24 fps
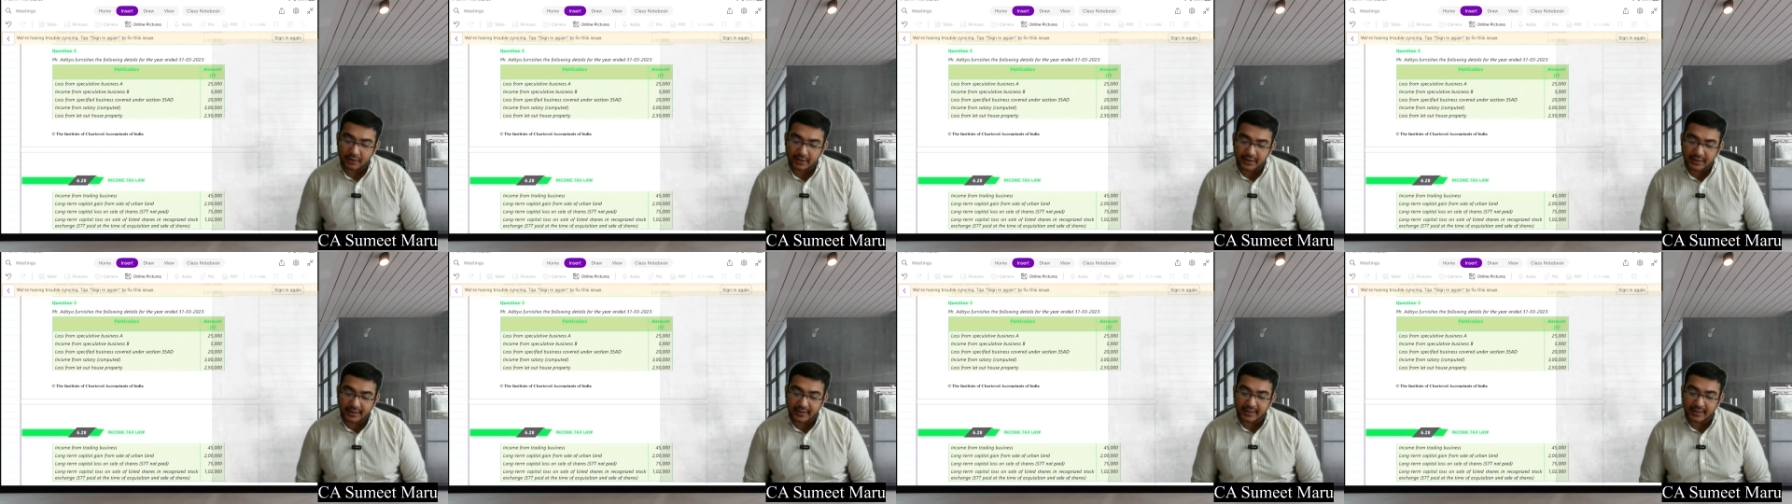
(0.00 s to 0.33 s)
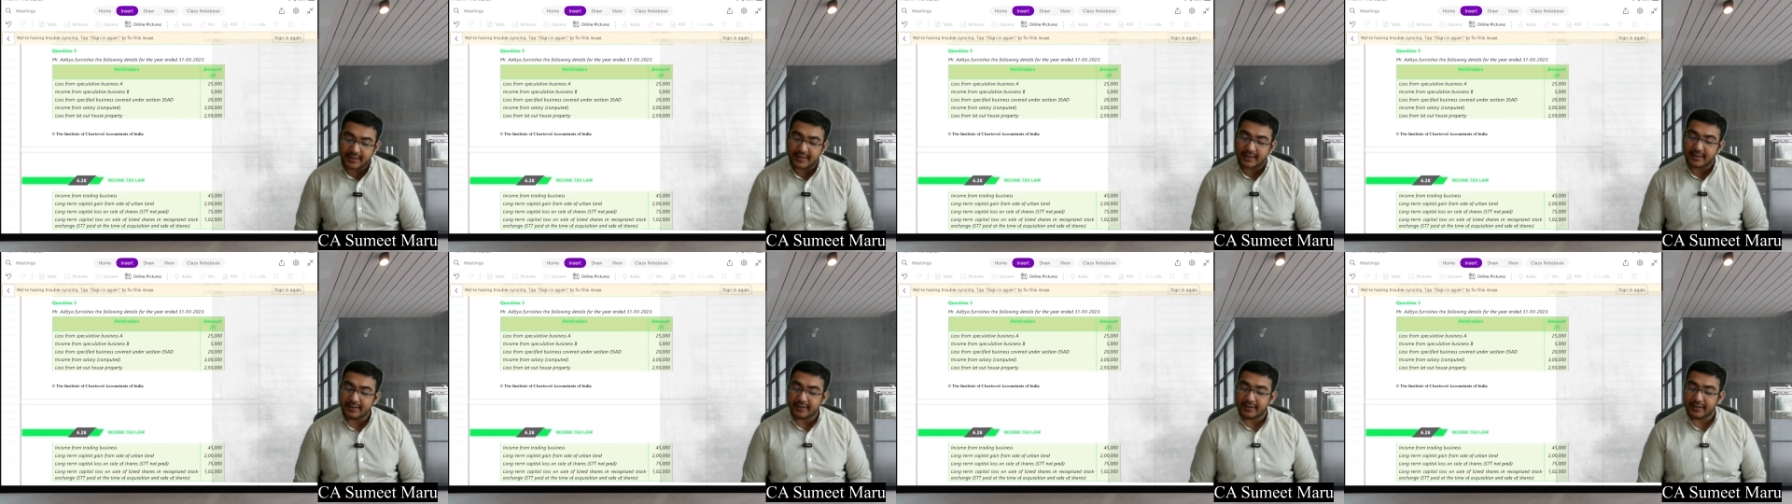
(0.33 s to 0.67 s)
the year
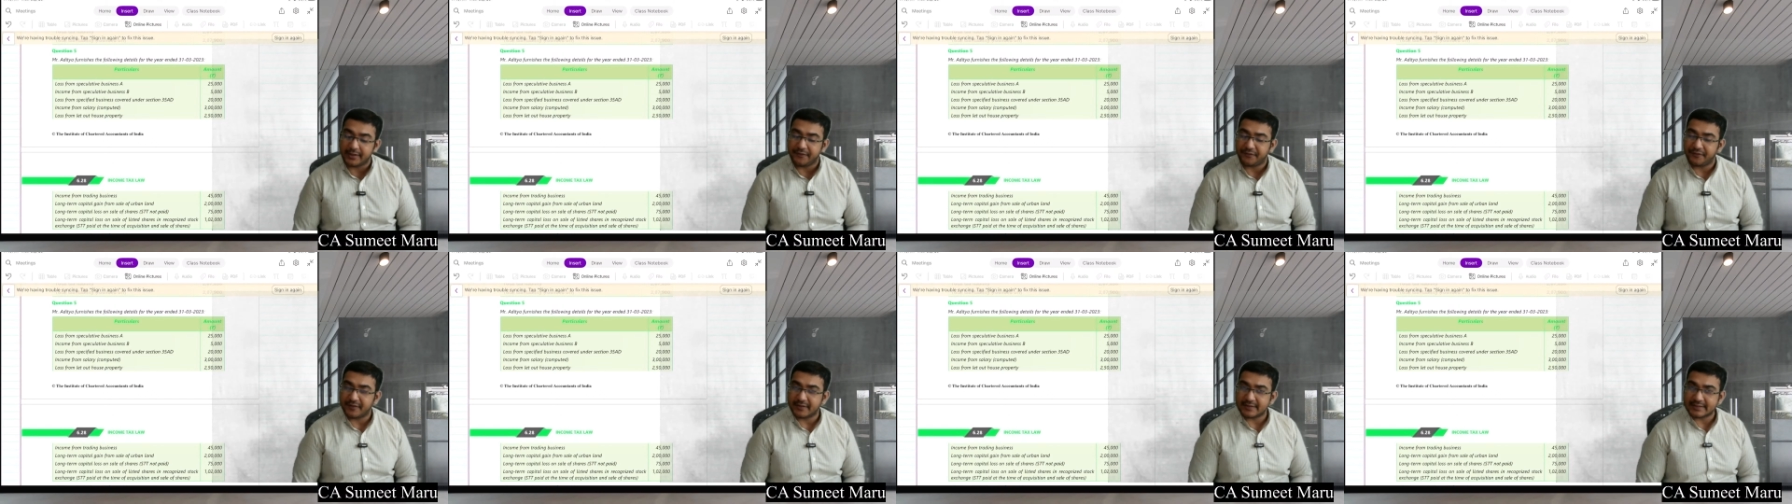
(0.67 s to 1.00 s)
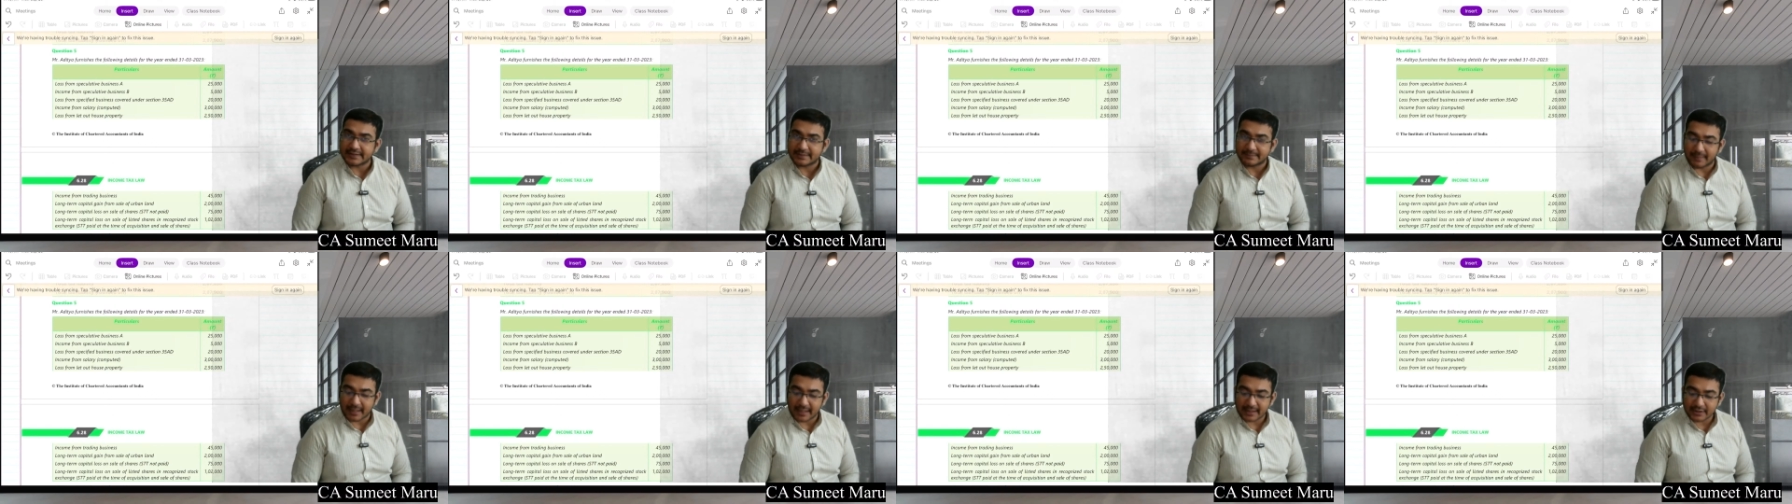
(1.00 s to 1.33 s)
ended
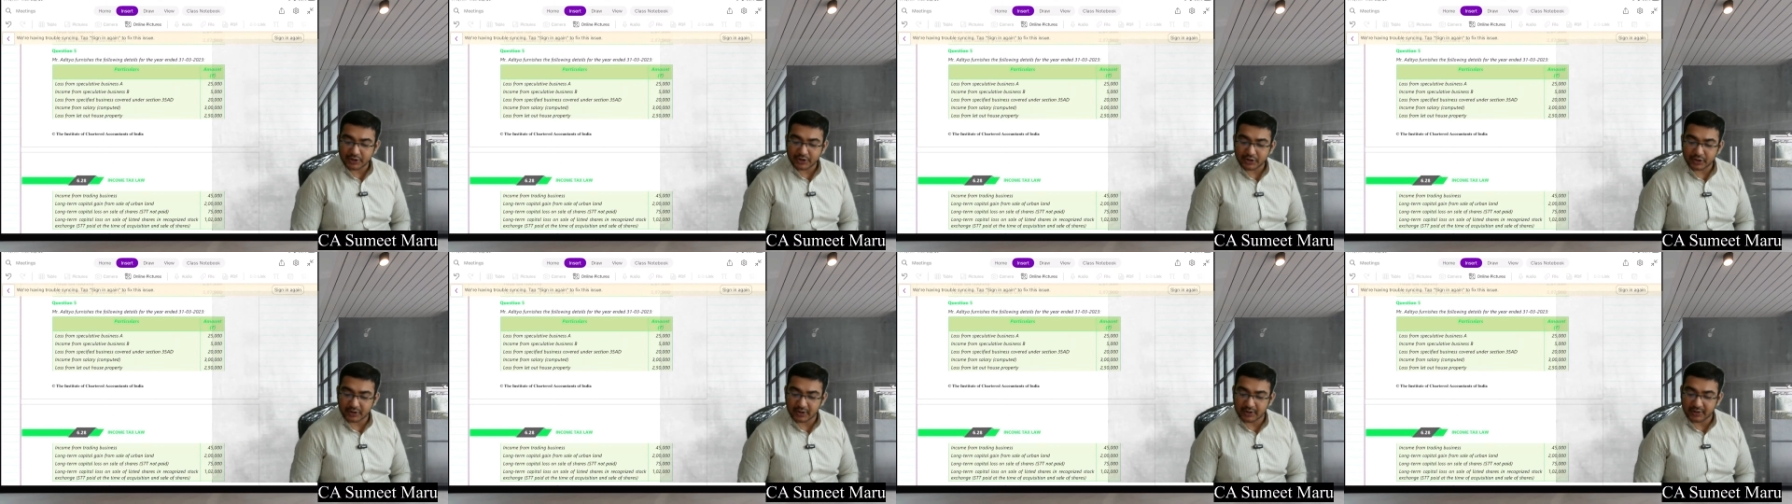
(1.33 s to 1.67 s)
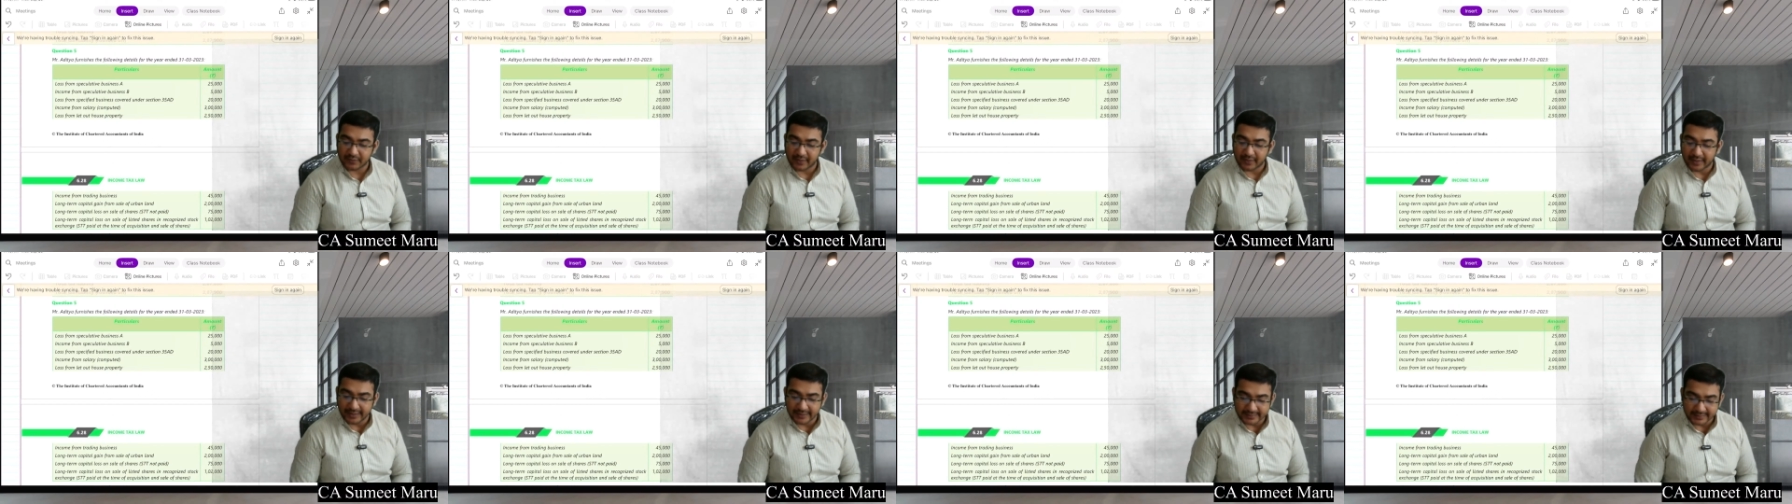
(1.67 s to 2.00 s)
31st March
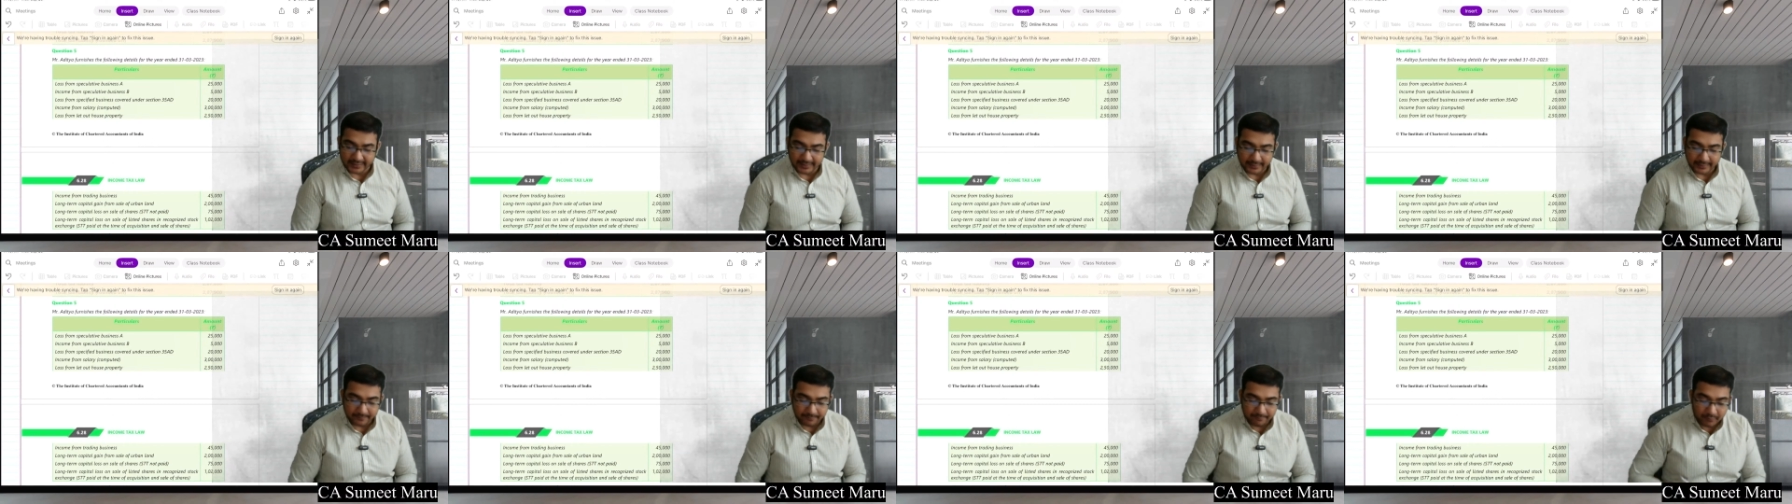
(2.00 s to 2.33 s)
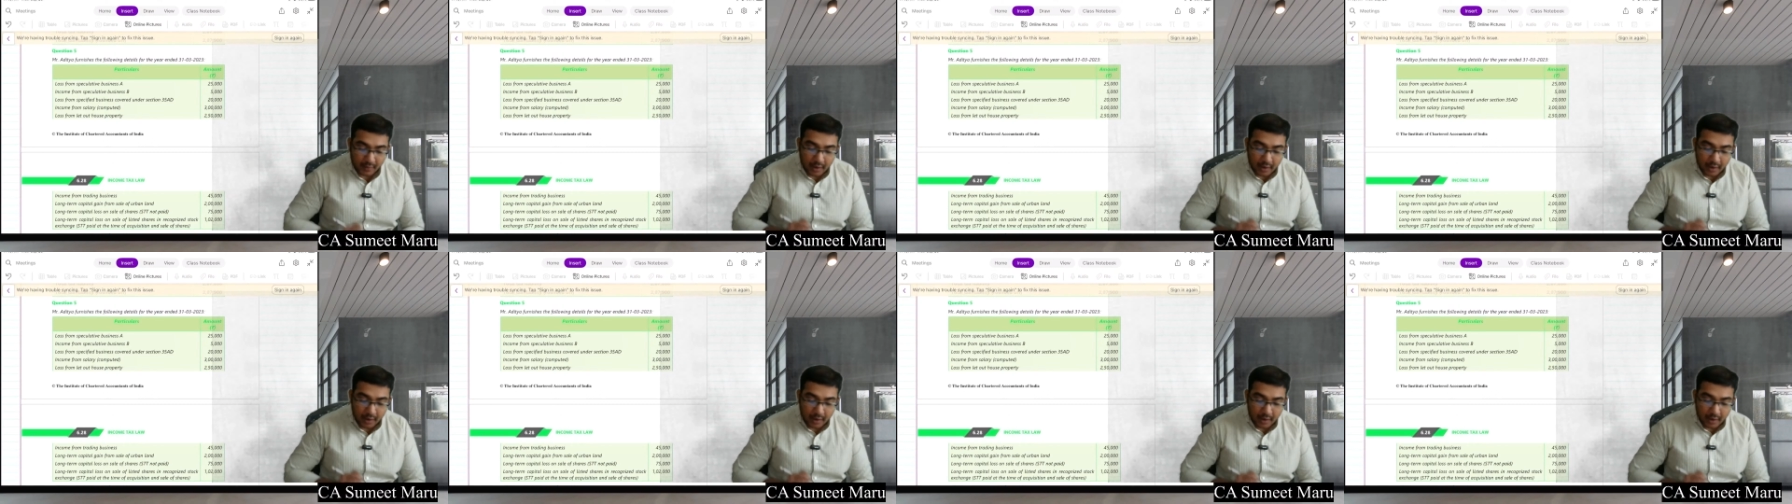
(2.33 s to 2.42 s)
2023.